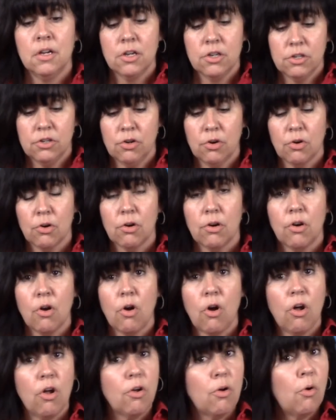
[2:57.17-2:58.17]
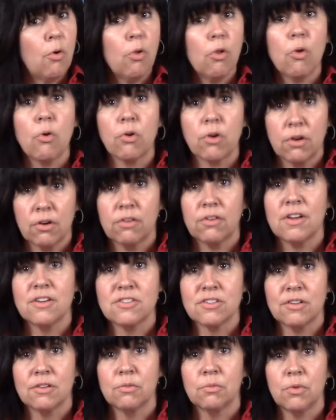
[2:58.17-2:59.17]
Your whole
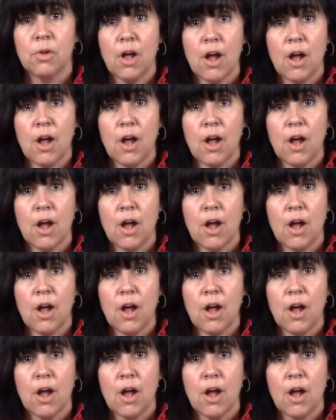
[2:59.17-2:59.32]
organization will